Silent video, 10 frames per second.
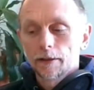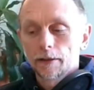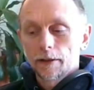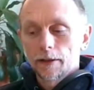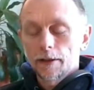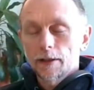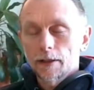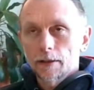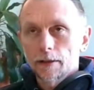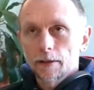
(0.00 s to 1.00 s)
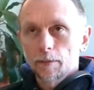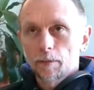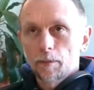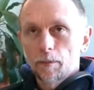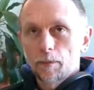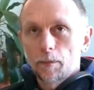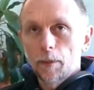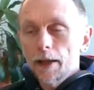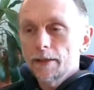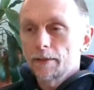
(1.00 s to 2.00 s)
this is
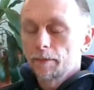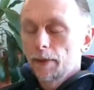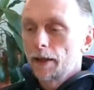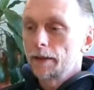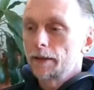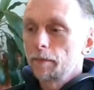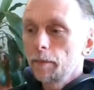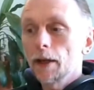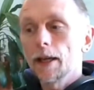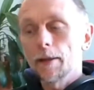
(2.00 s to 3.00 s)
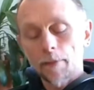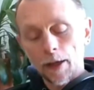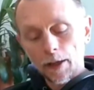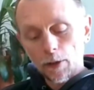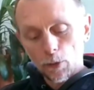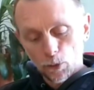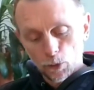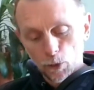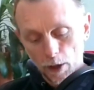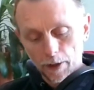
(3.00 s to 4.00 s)
blatant plug, but it may
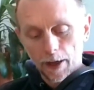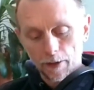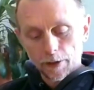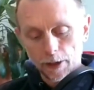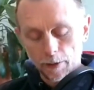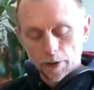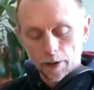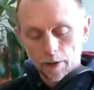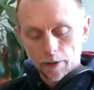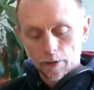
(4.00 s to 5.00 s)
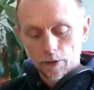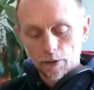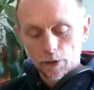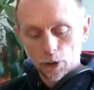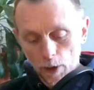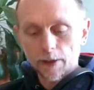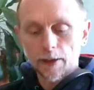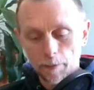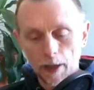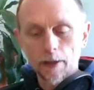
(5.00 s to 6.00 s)
work out cheaper to
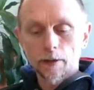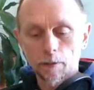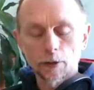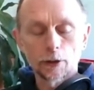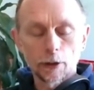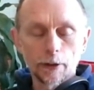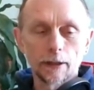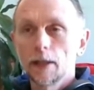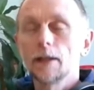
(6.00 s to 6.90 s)
actually pay someone to do it.